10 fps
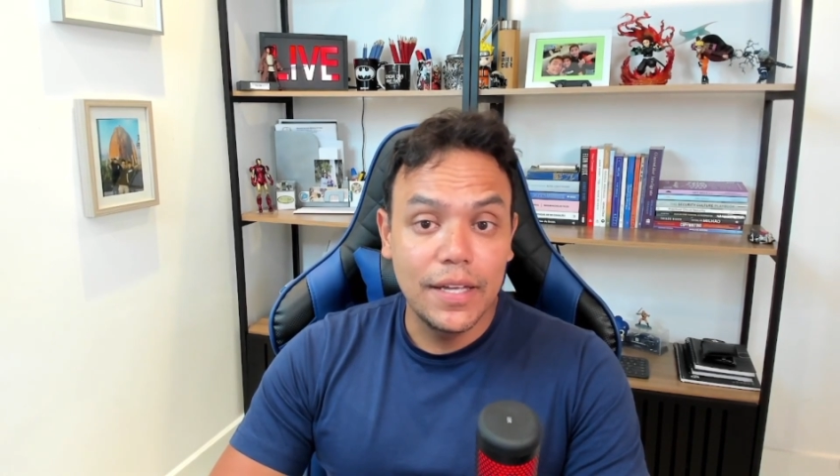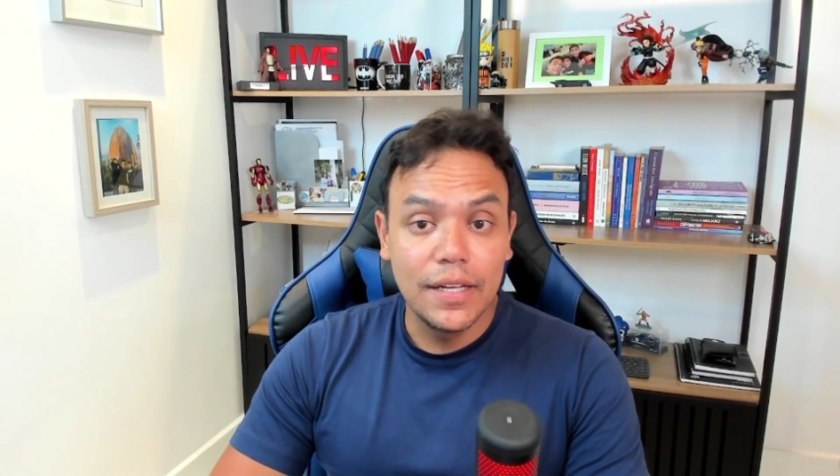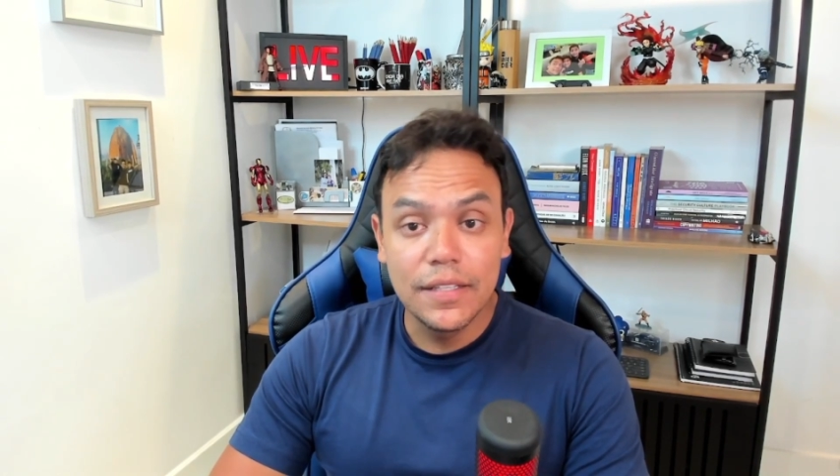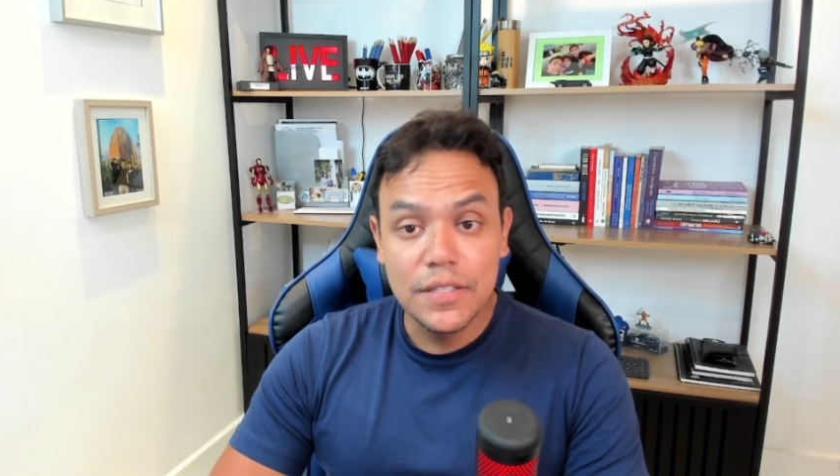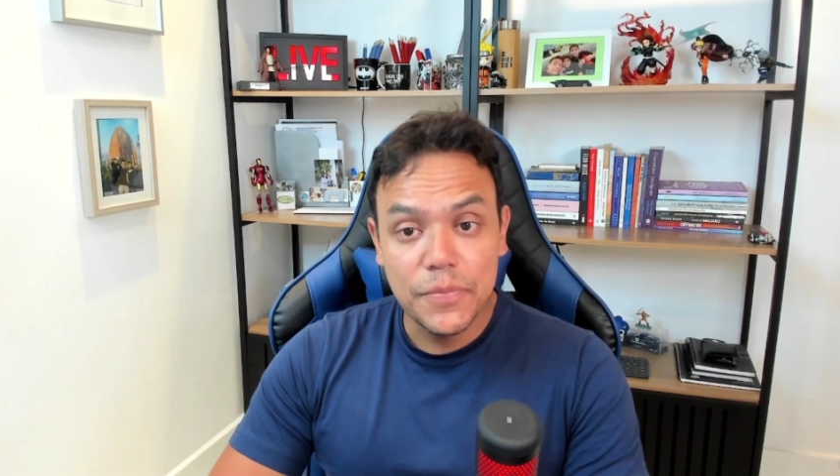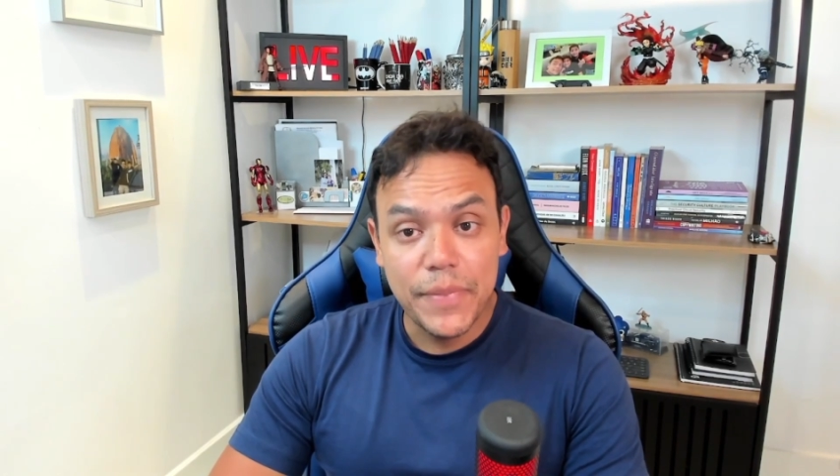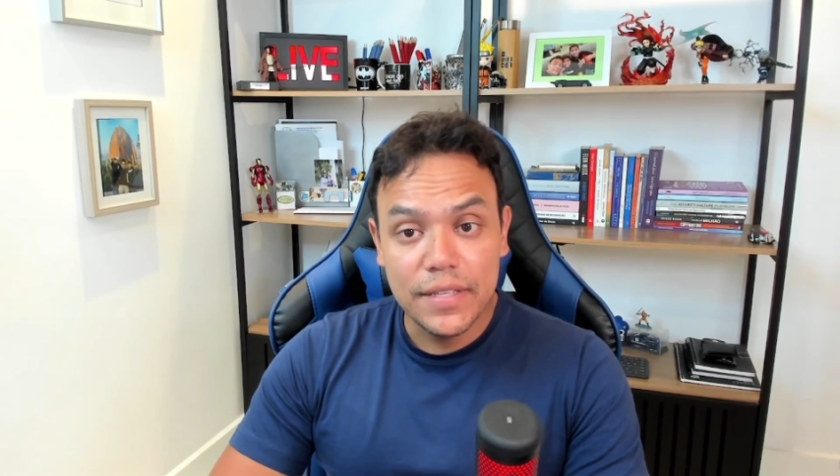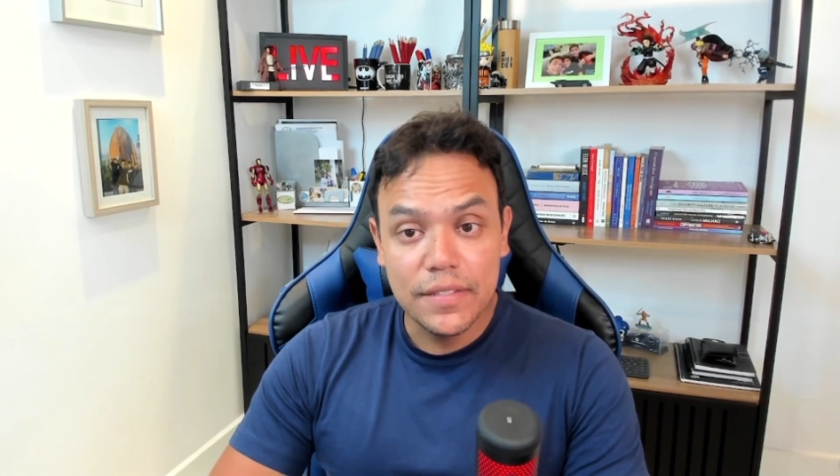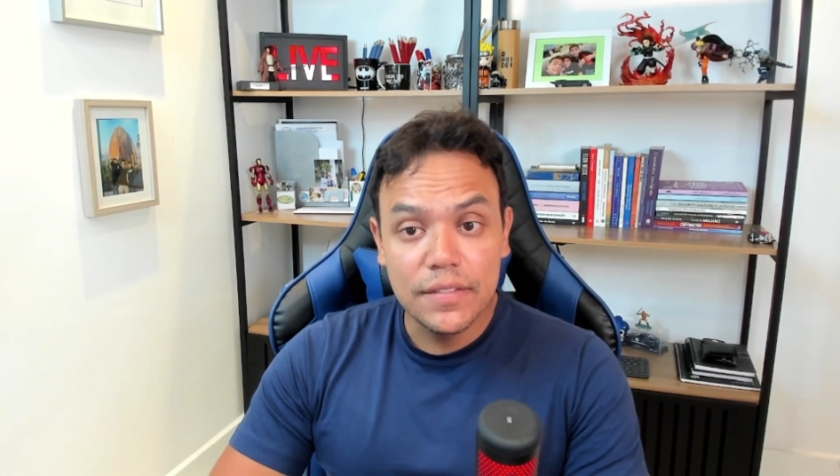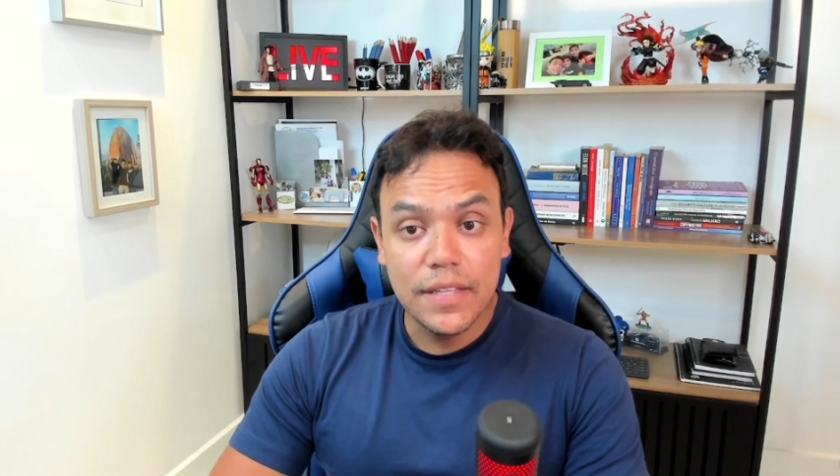
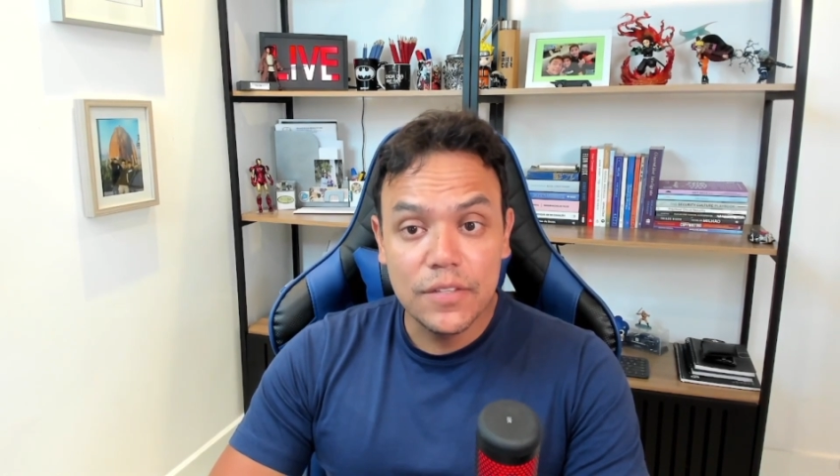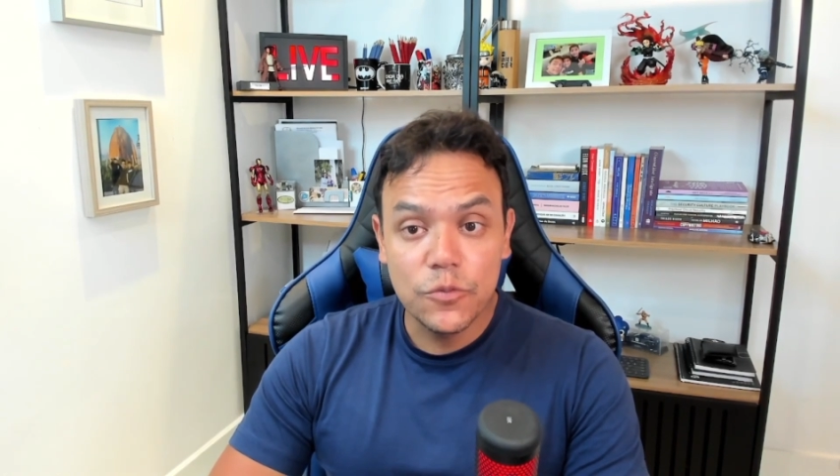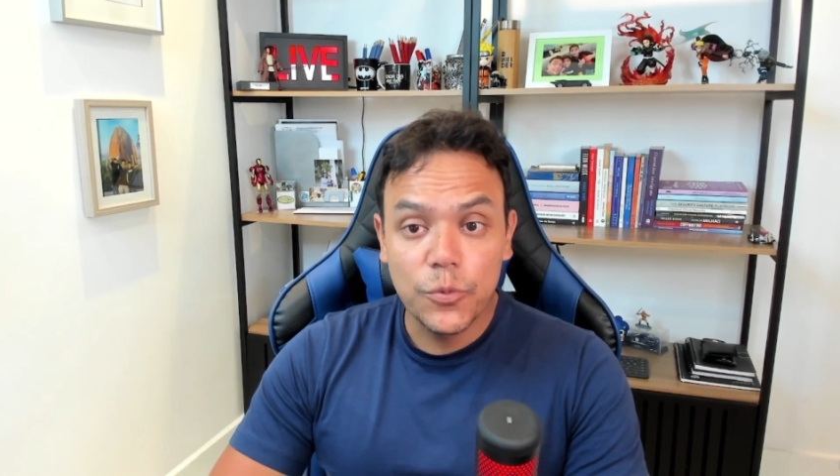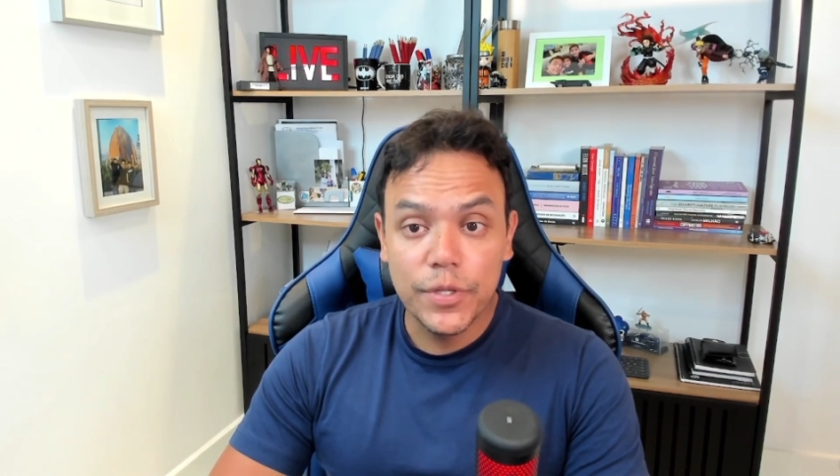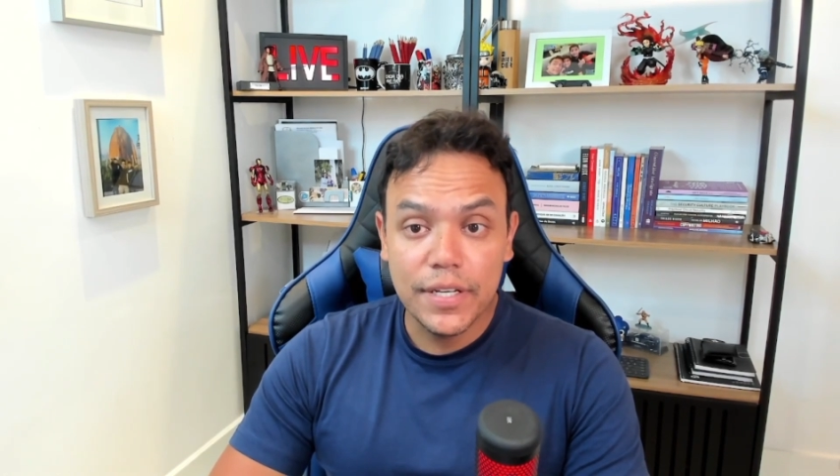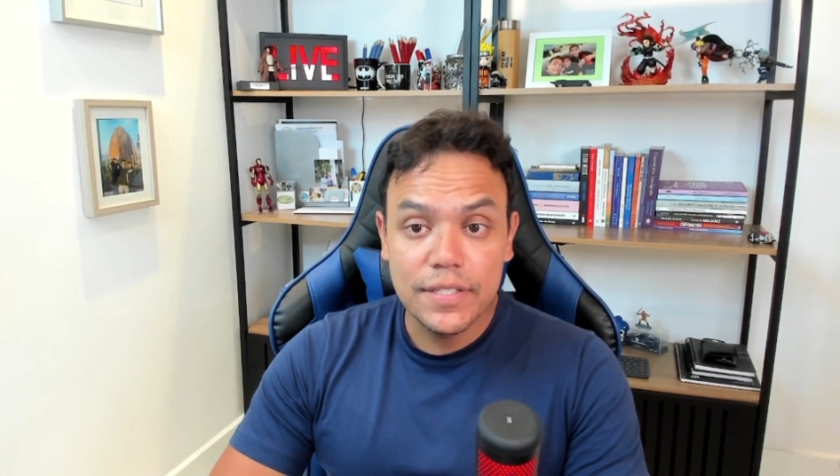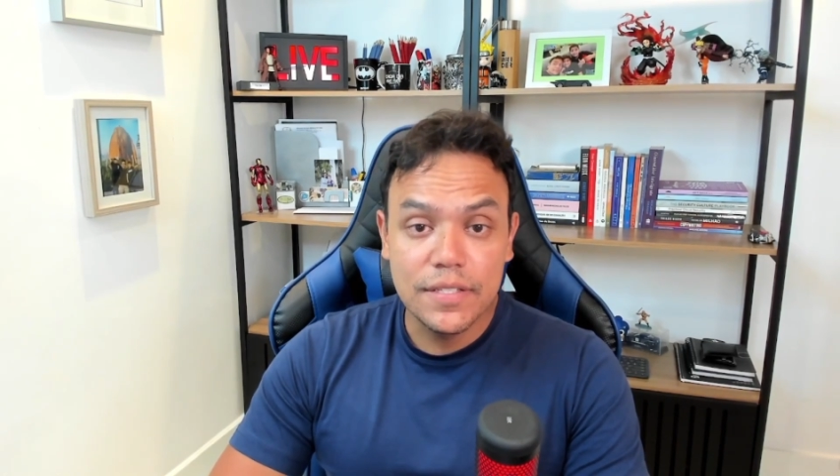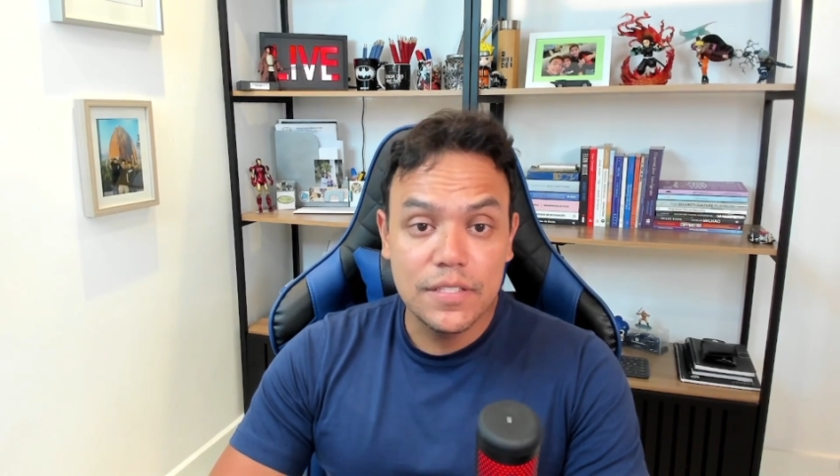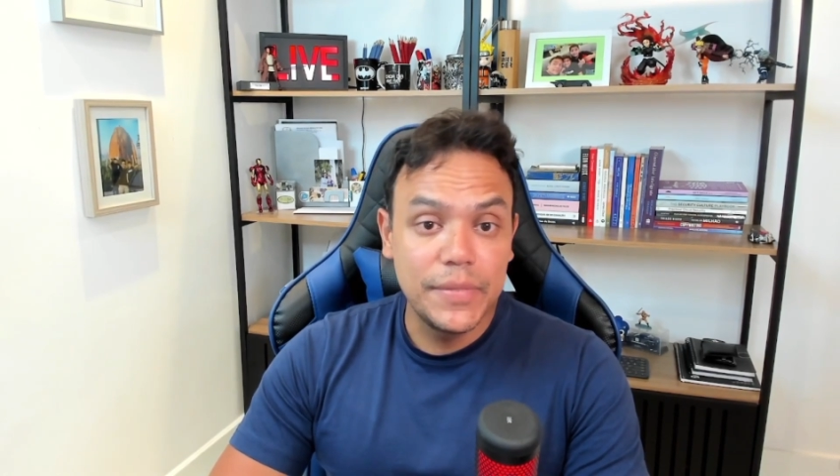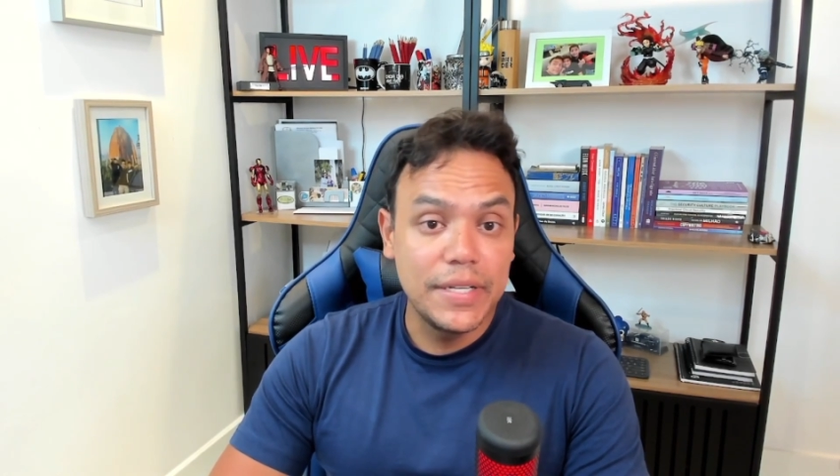unexpected network
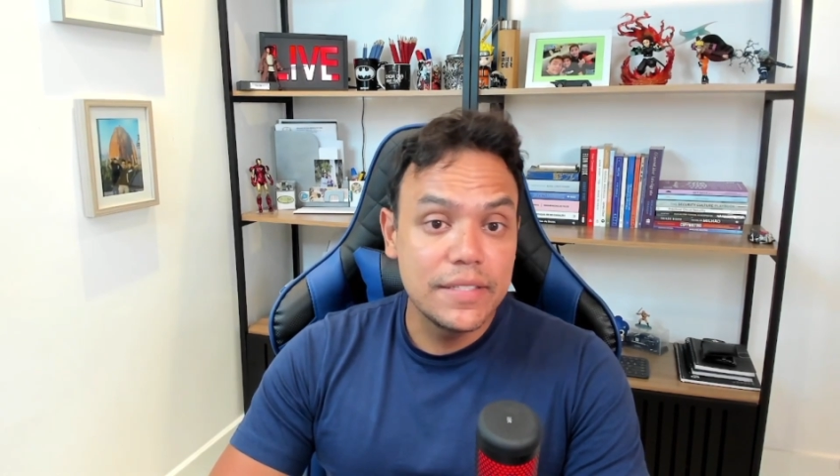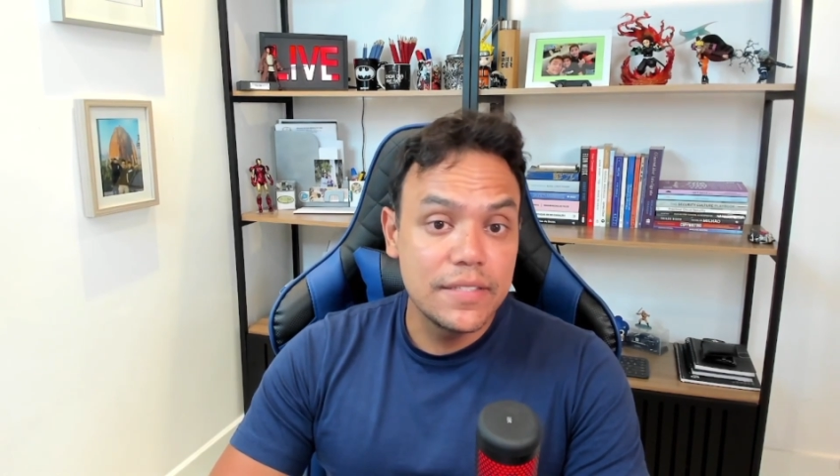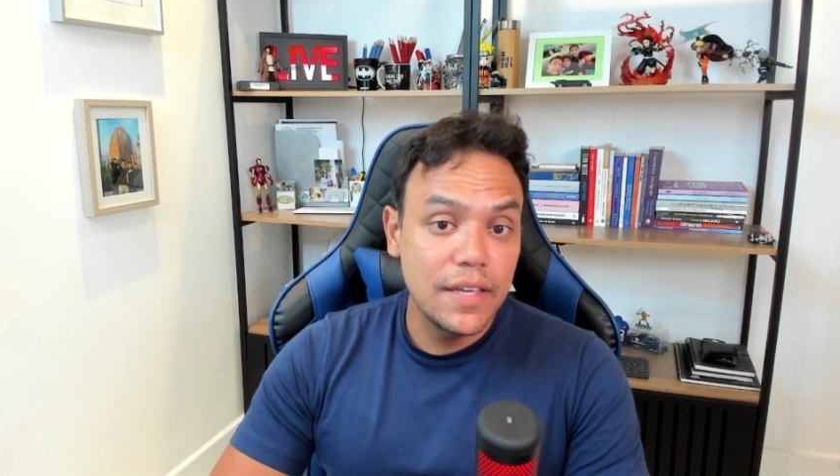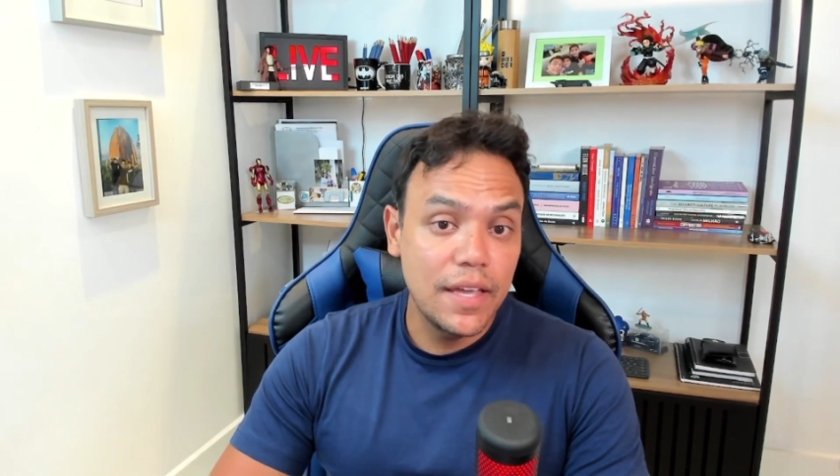accessibility